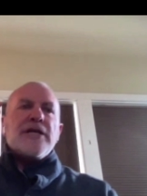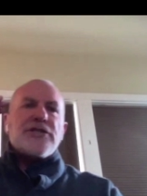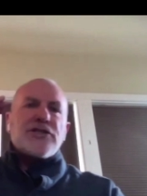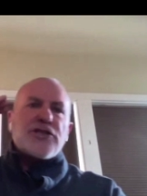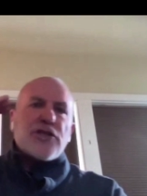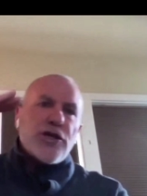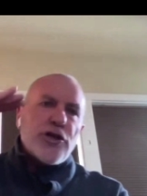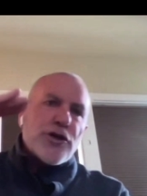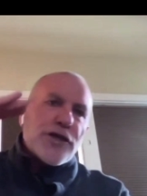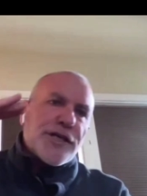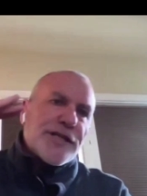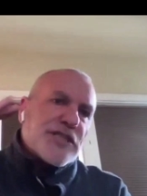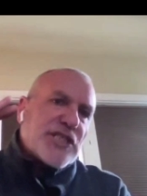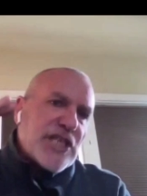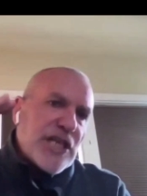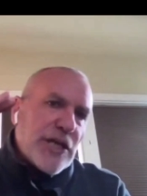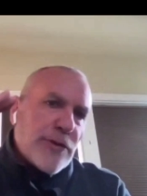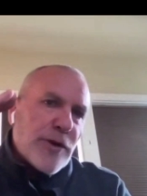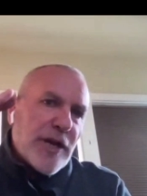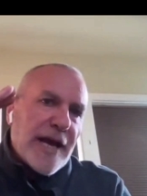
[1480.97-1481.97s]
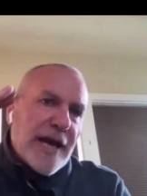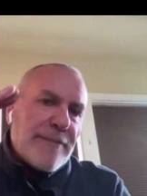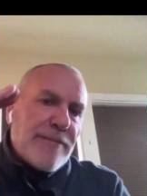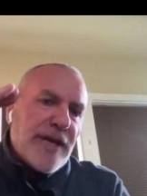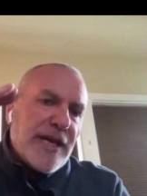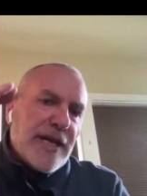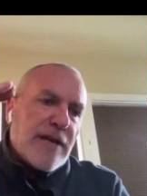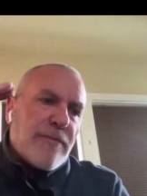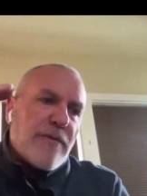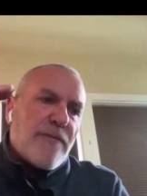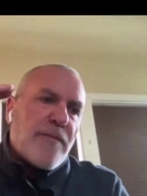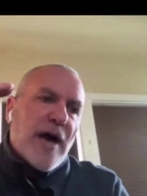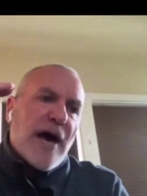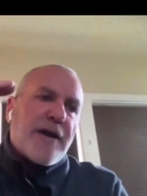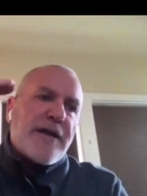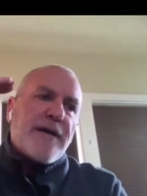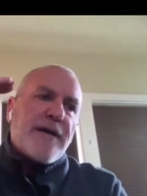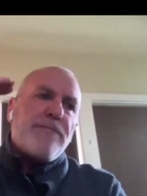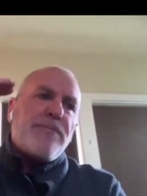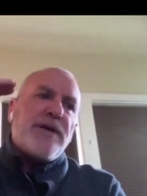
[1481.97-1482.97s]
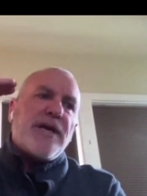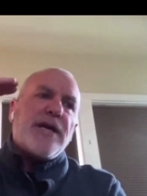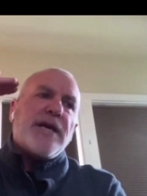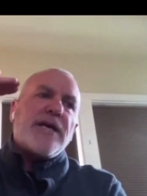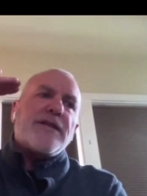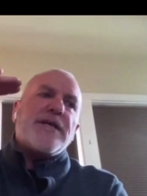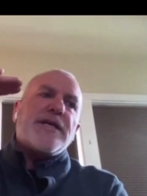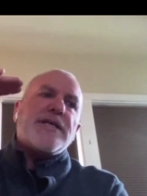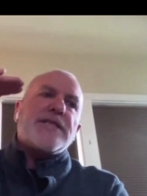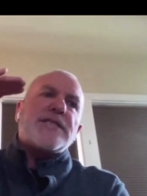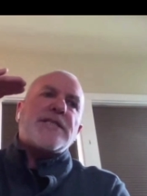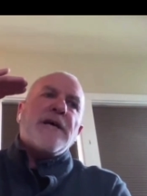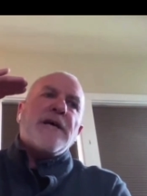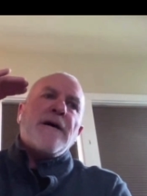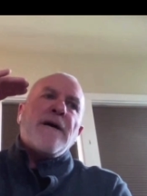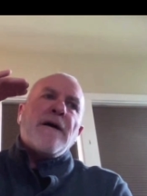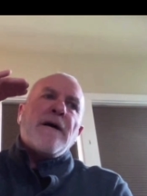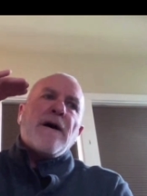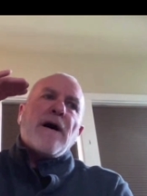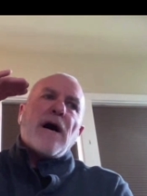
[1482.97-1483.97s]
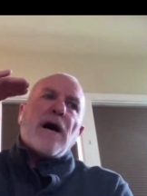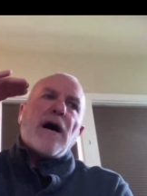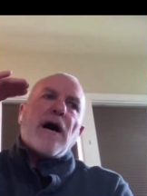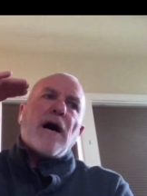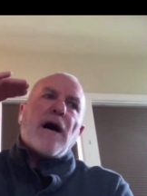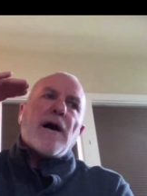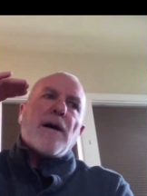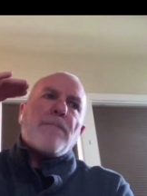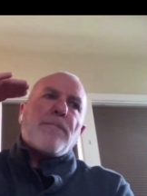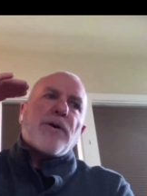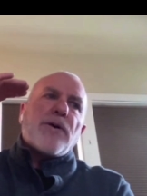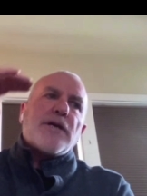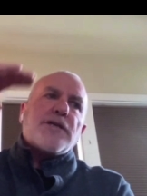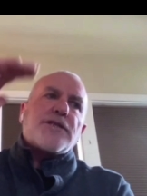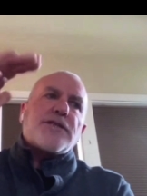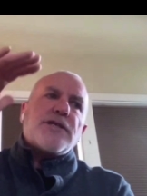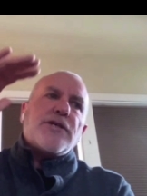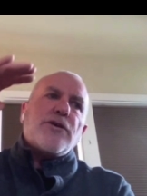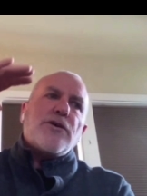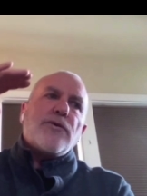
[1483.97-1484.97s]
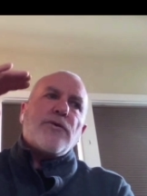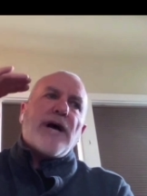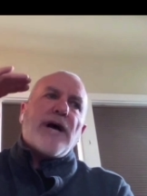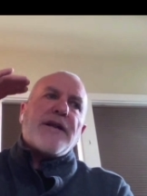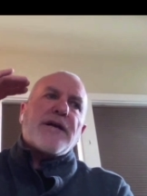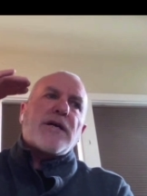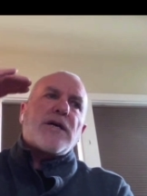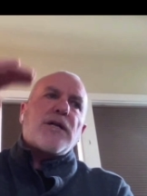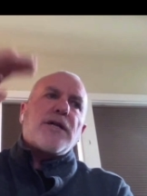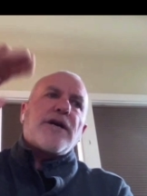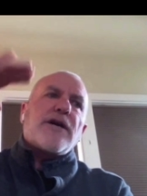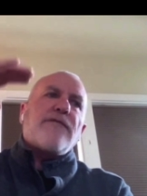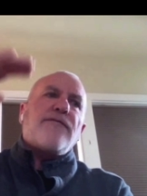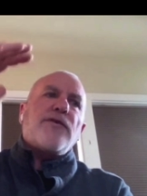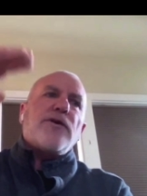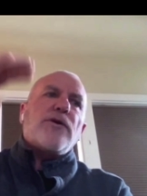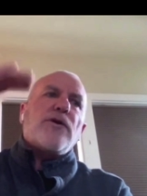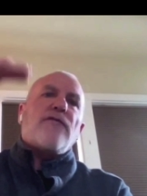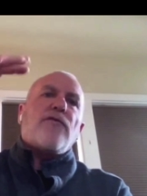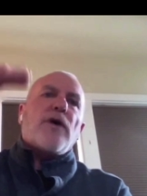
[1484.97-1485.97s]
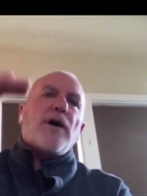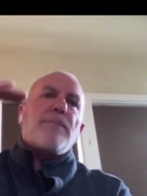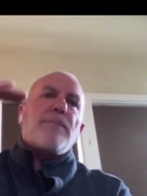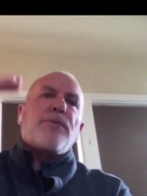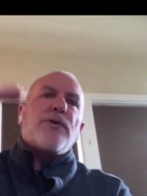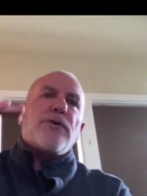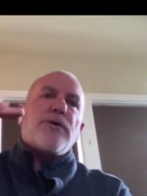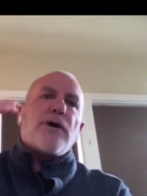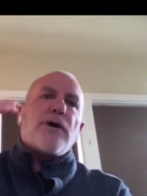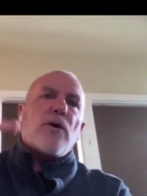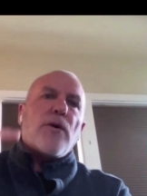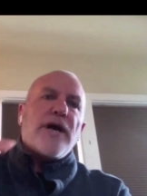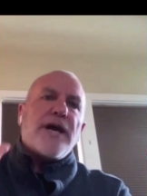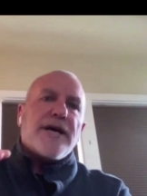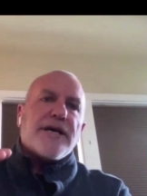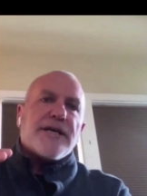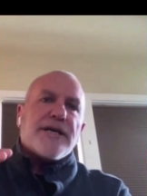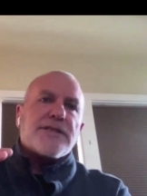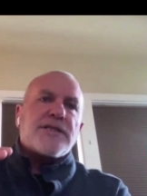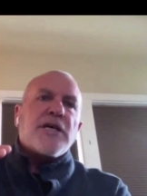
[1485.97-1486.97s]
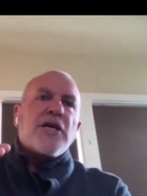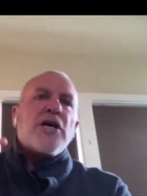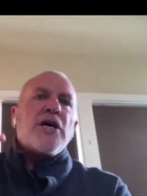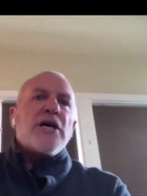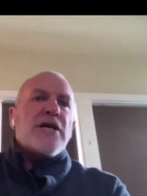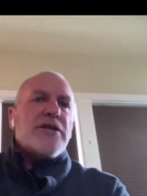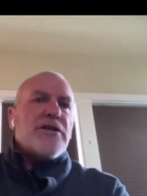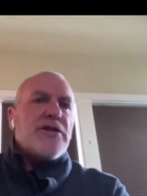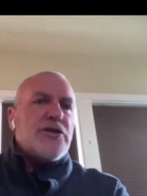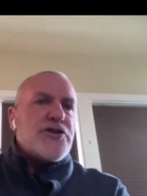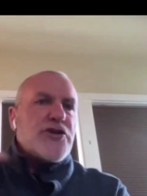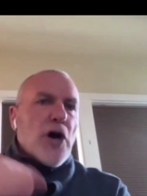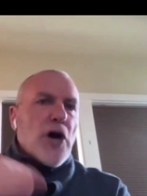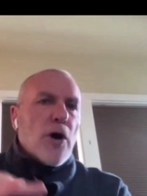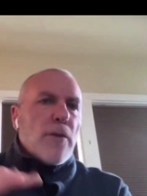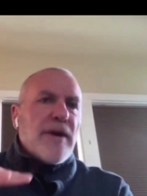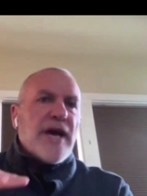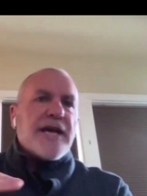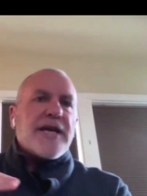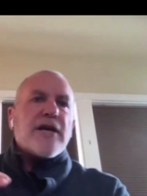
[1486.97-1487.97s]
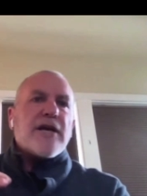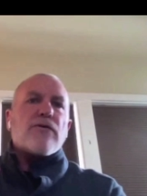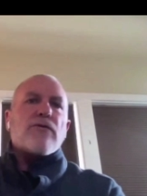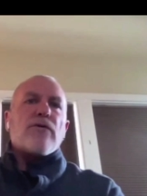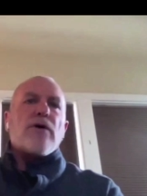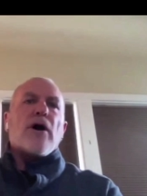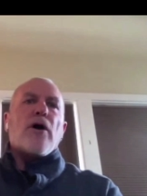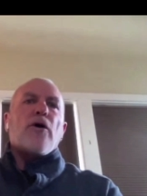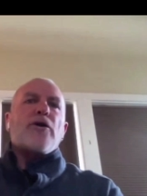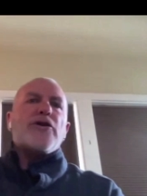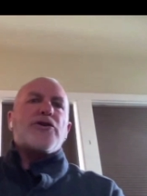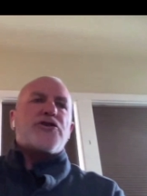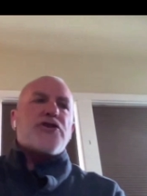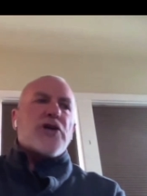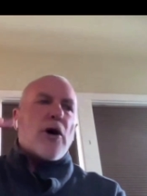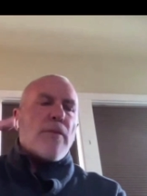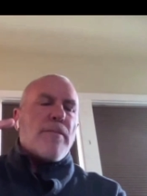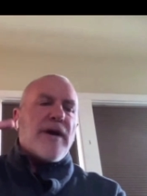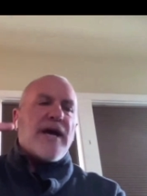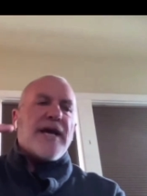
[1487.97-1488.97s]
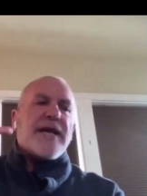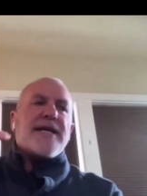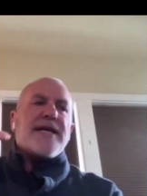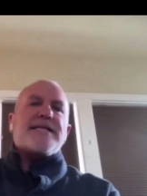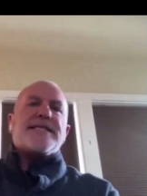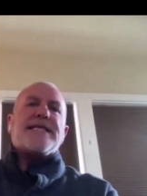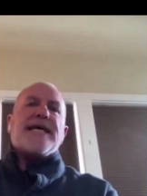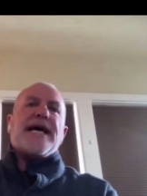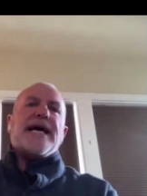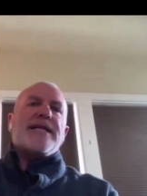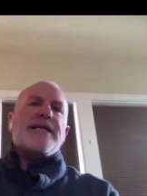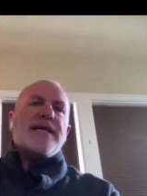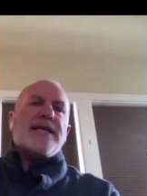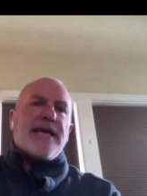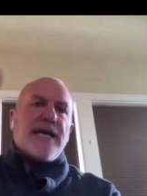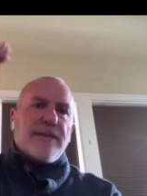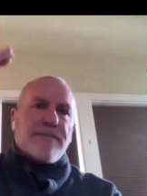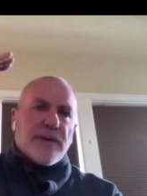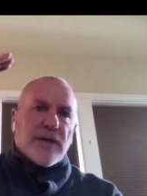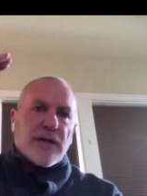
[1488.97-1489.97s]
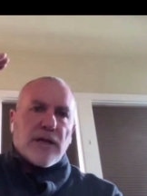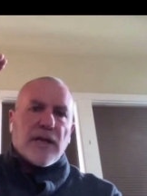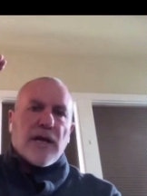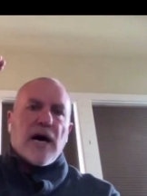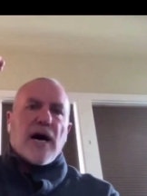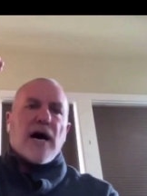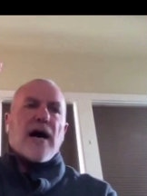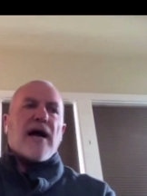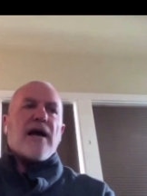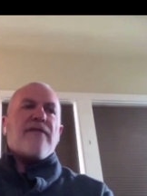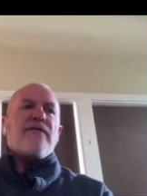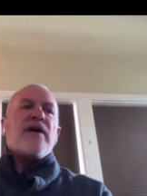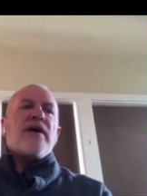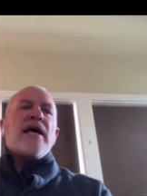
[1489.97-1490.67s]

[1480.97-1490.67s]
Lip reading: So you can see what I mean about him being this person who had a clear view of what Budo is. Don't make it rote, don't make it dead, keep it alive.